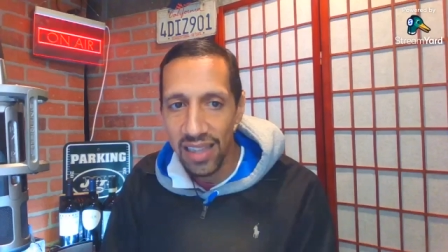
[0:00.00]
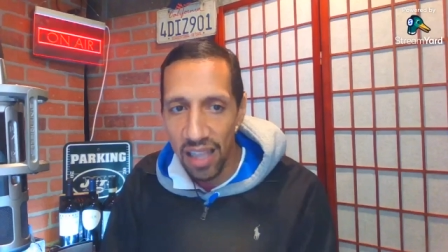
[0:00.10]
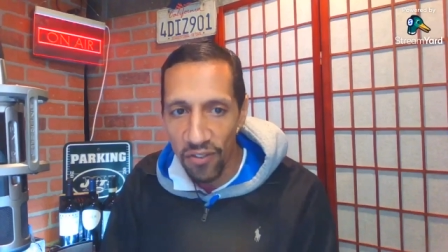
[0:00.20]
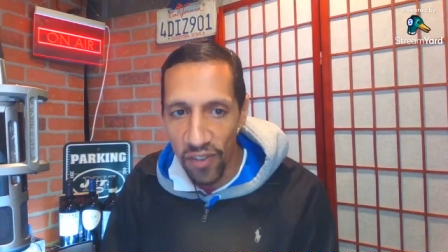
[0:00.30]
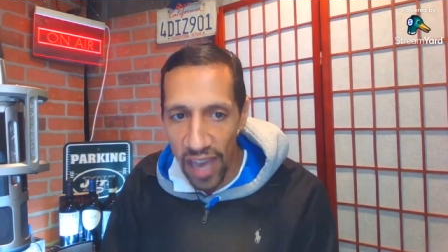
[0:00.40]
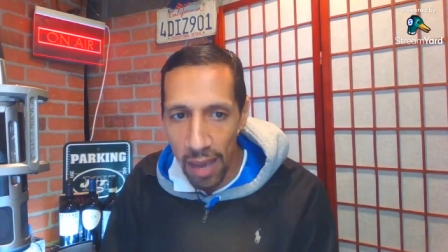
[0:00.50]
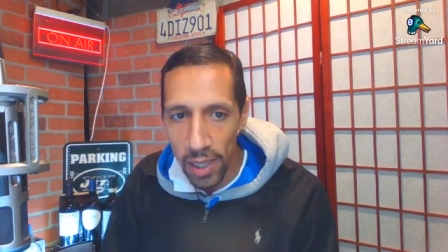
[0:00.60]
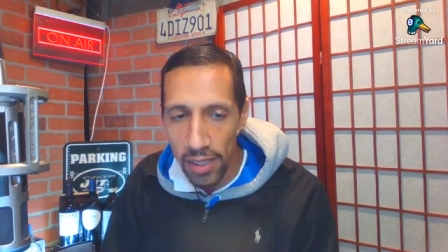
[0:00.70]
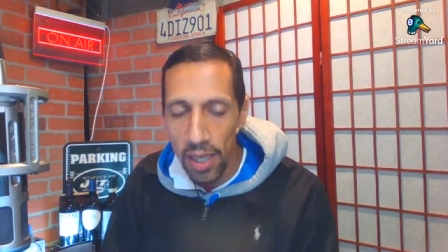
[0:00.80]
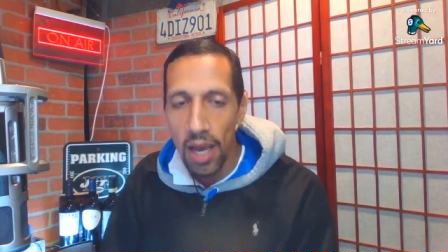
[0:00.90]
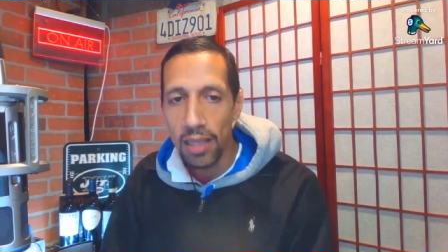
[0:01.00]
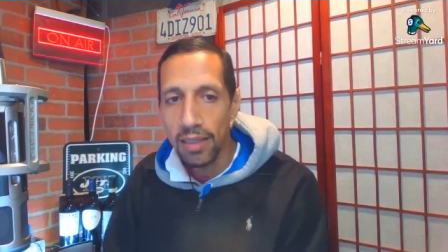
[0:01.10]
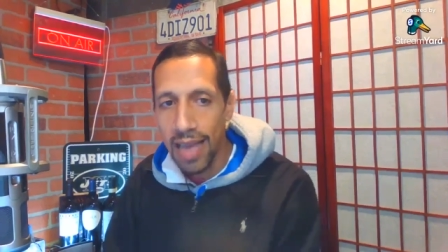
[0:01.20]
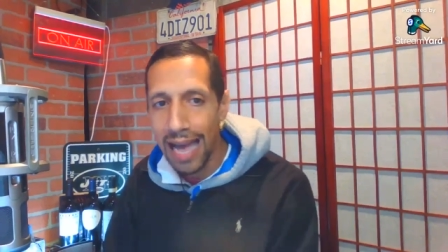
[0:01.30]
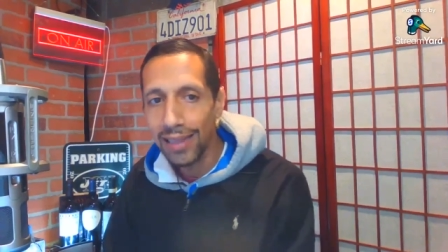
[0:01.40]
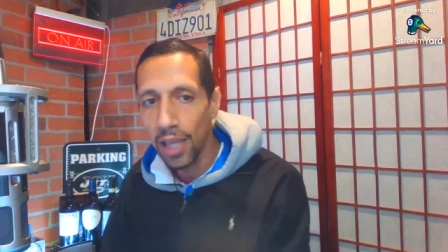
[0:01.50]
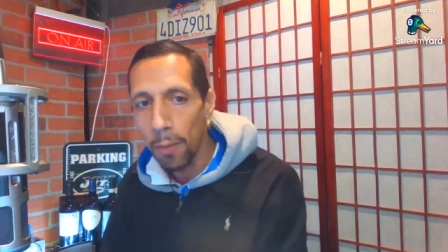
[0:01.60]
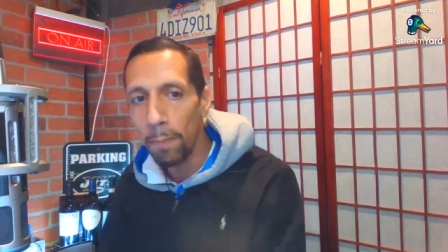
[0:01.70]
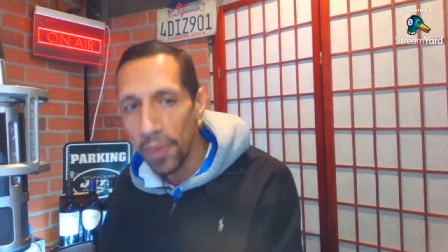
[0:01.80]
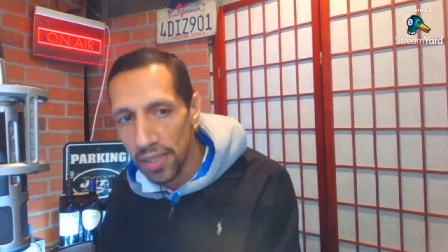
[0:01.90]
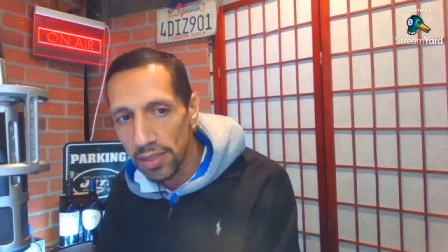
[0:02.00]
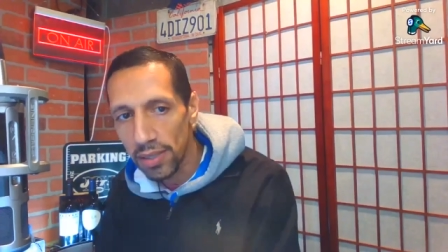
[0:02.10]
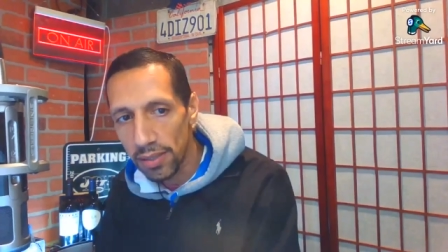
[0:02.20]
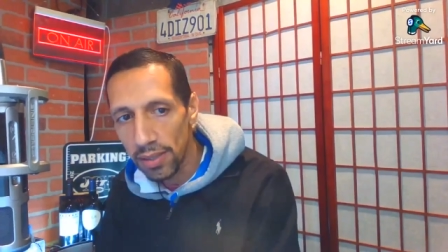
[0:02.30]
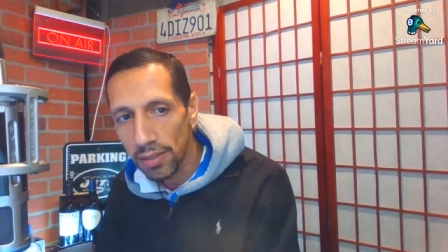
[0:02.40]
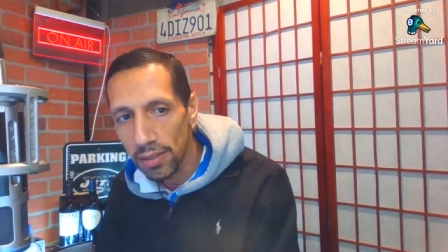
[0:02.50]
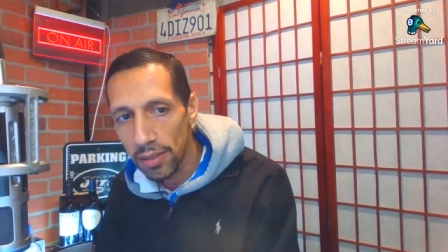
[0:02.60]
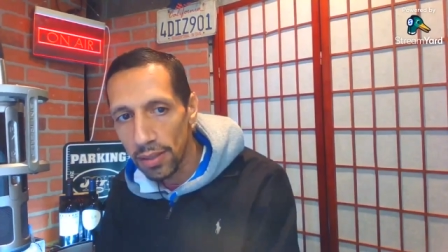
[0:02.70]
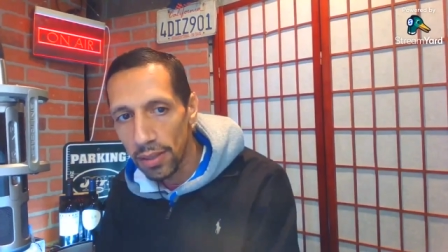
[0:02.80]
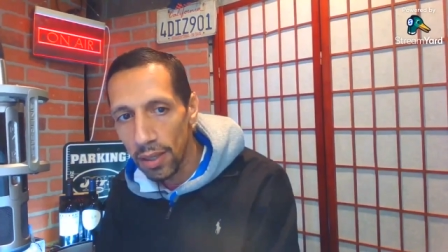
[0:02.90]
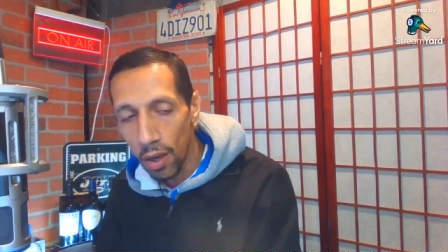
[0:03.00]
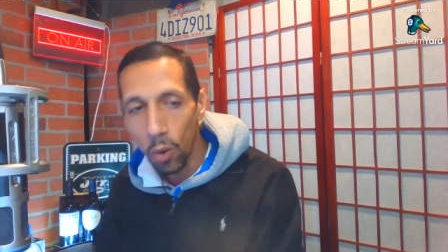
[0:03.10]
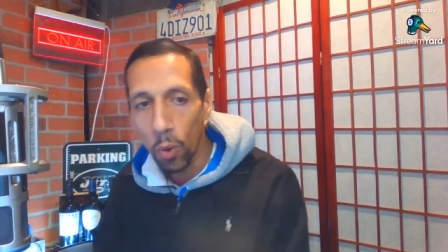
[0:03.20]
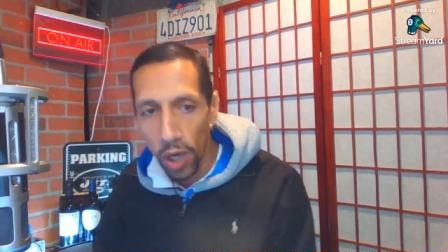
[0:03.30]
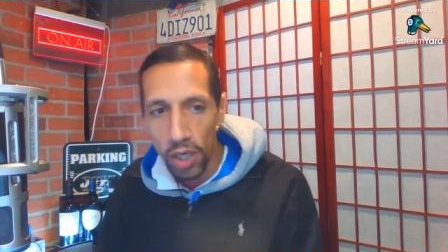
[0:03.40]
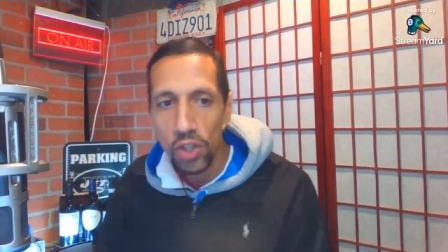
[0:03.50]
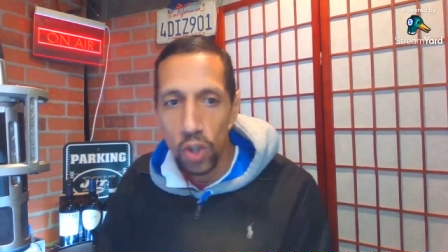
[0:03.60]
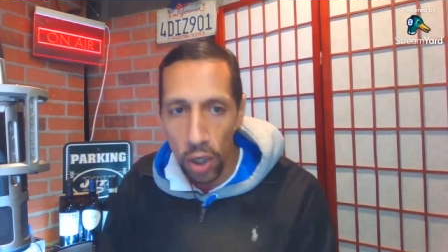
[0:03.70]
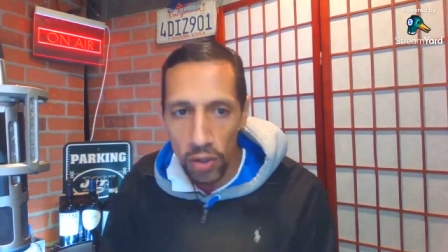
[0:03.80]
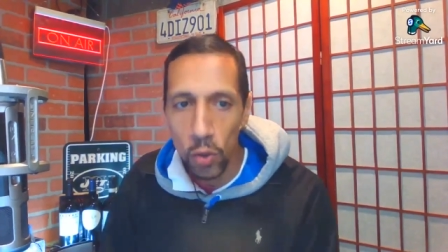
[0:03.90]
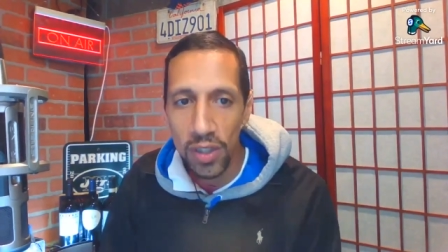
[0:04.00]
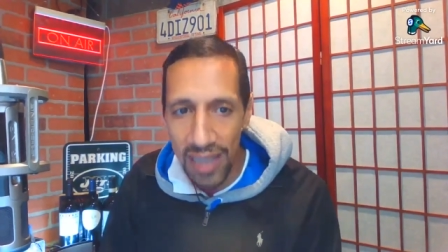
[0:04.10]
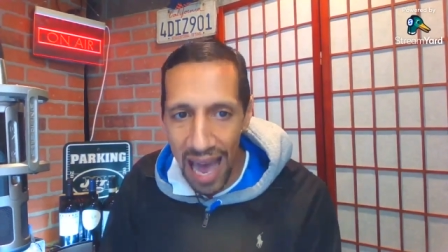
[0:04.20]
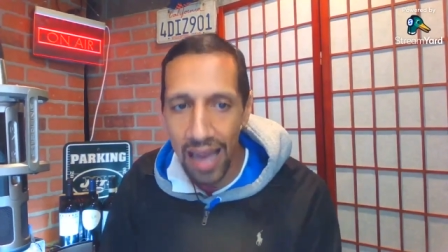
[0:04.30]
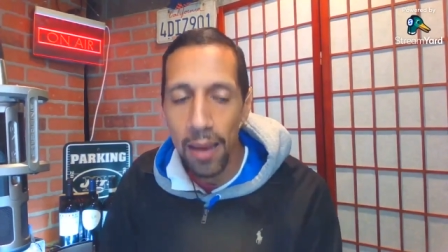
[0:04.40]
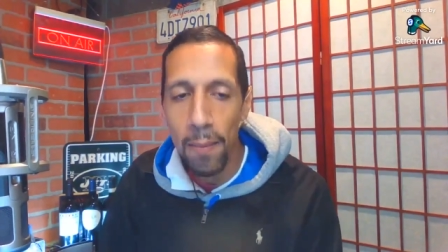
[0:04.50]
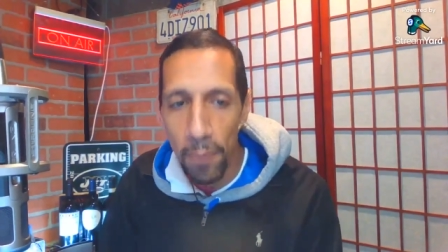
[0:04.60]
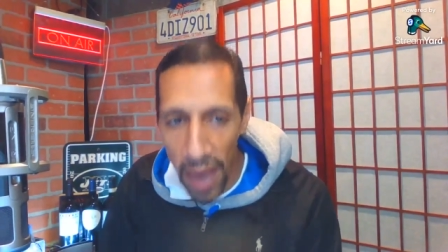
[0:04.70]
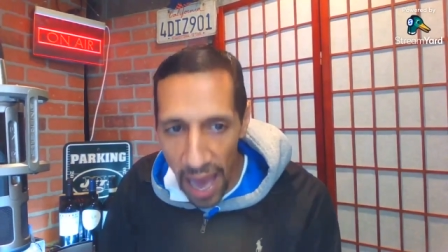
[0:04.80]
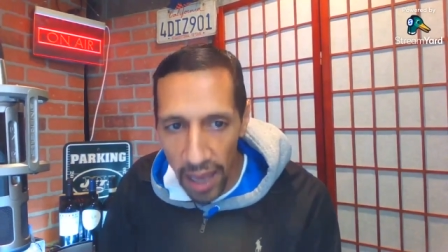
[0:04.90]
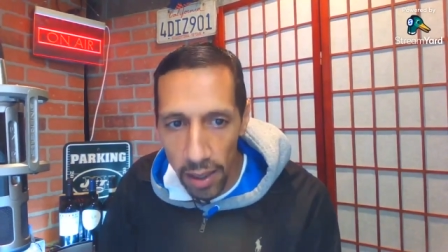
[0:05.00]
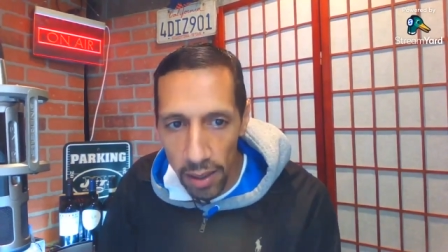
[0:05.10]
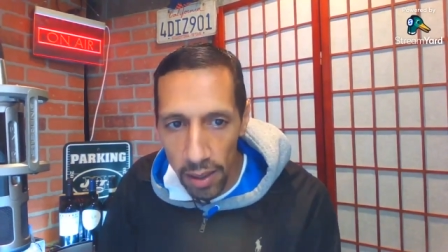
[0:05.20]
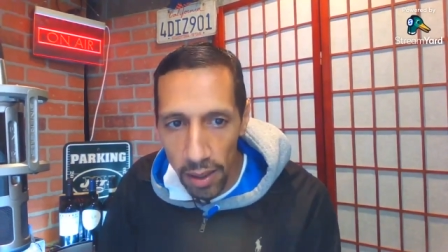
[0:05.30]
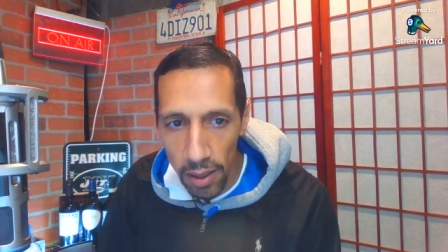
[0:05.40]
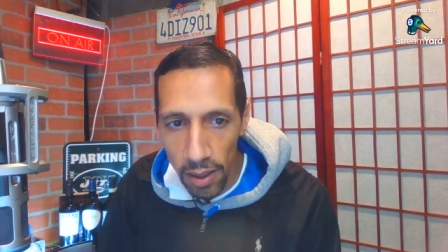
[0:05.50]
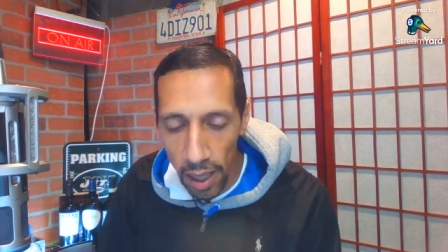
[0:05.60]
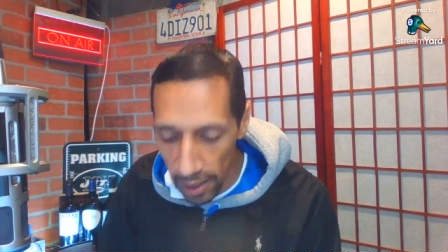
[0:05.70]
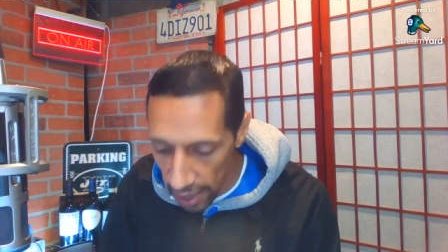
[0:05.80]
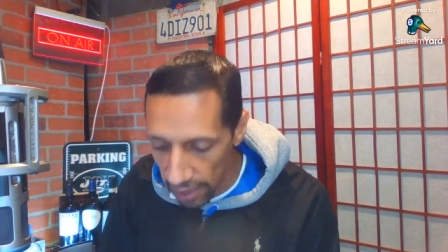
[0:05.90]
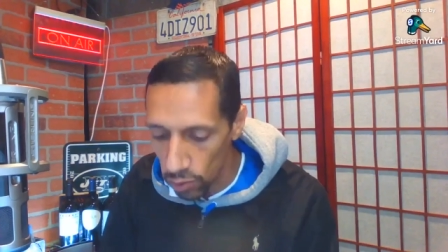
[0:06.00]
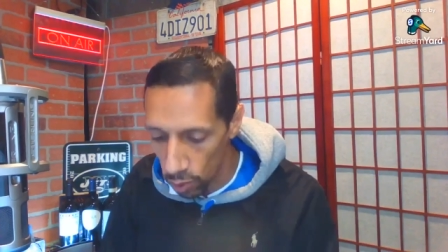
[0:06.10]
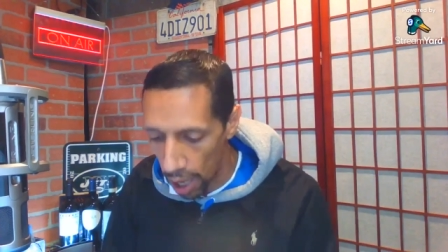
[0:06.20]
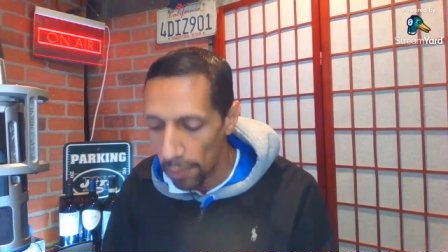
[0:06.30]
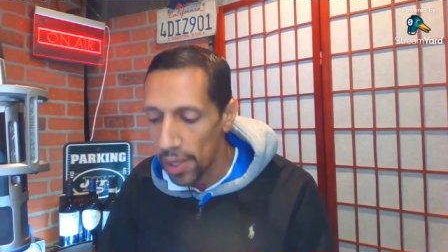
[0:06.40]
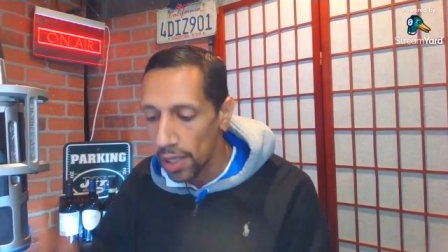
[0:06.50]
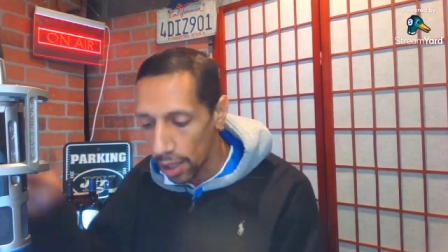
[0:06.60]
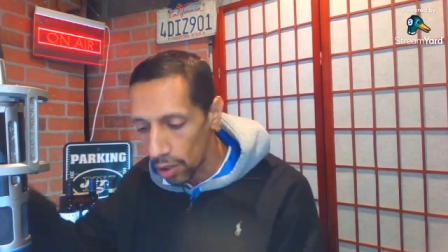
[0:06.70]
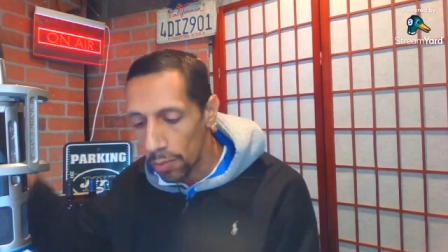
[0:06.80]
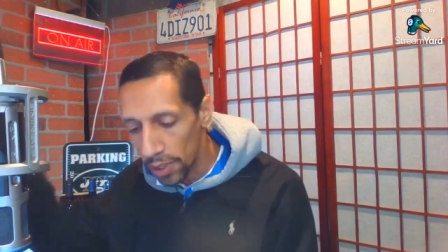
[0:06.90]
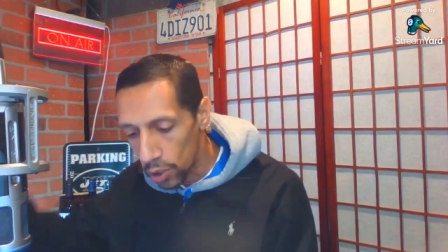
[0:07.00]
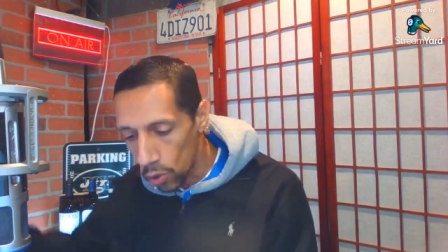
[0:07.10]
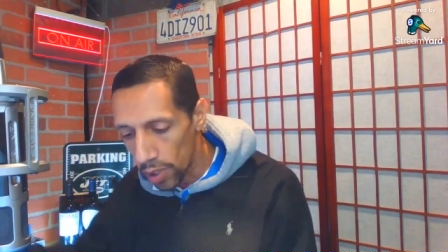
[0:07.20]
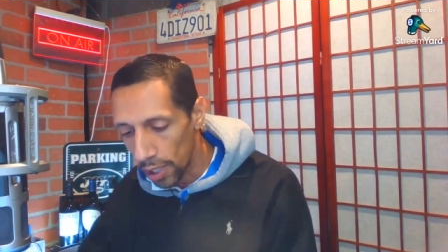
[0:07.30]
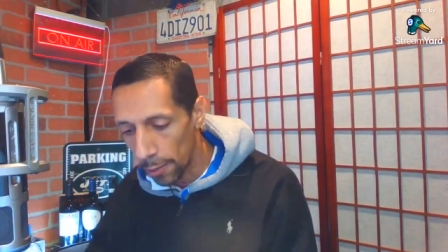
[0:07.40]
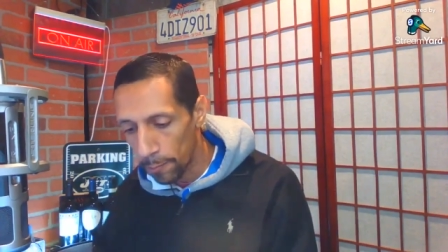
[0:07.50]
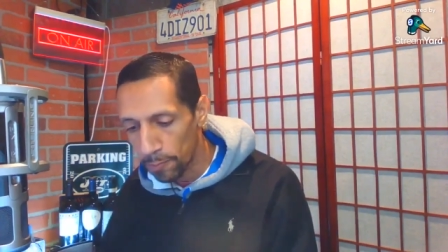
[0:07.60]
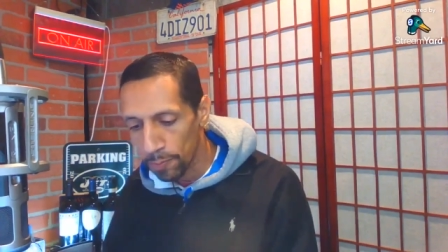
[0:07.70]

their families, attack their businesses we're going to start to attack back. And that's what I'm going to be doing here.